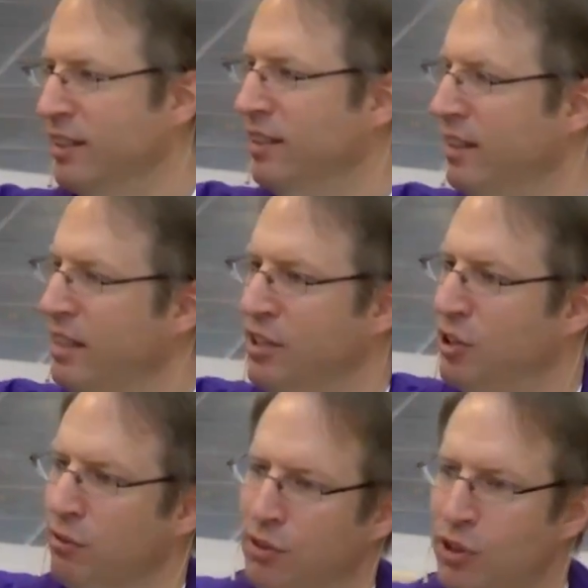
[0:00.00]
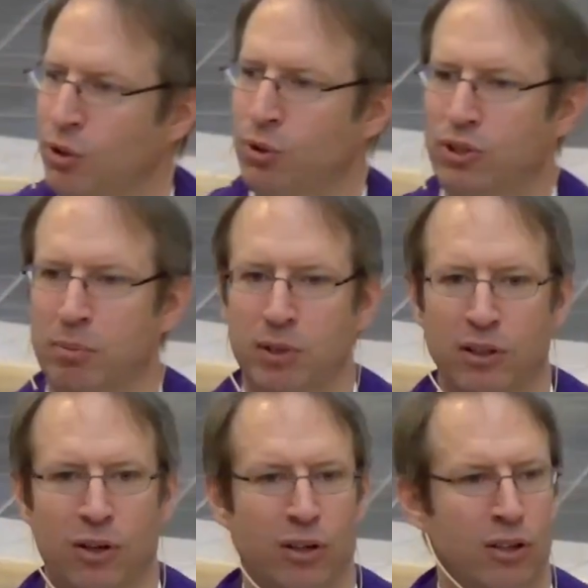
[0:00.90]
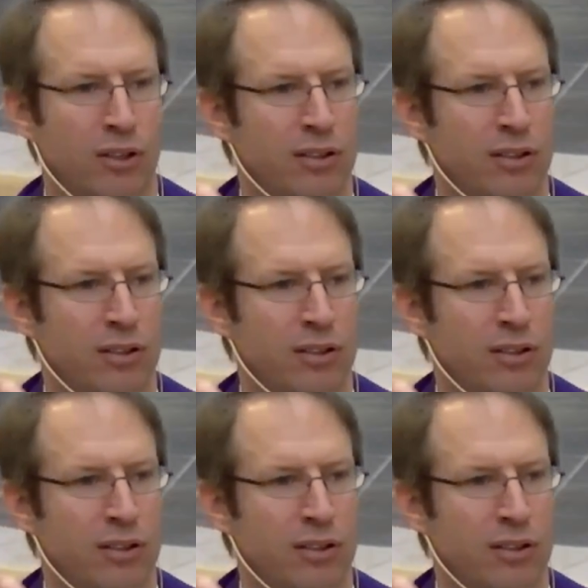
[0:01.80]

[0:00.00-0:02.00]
each of you to belong